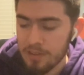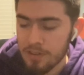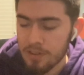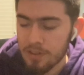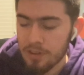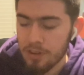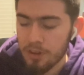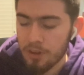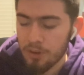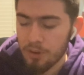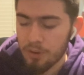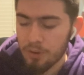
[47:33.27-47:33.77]

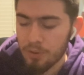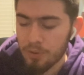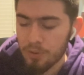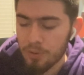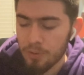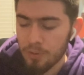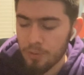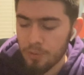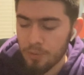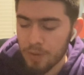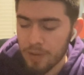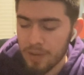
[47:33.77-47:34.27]
go
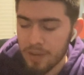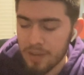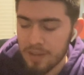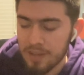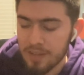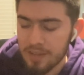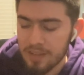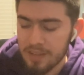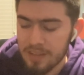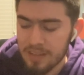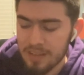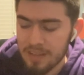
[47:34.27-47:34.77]
with
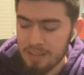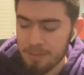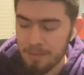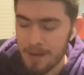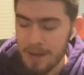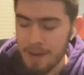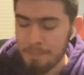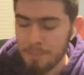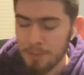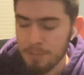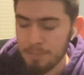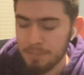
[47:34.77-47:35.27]
to
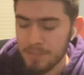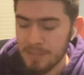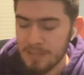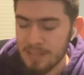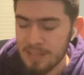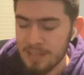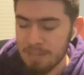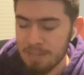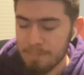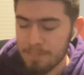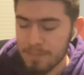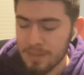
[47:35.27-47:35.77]
wrap up
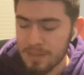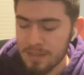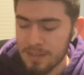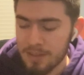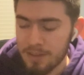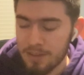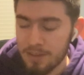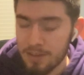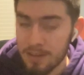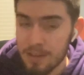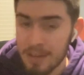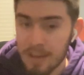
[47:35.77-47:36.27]
this
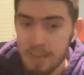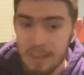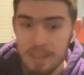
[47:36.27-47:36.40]
episode?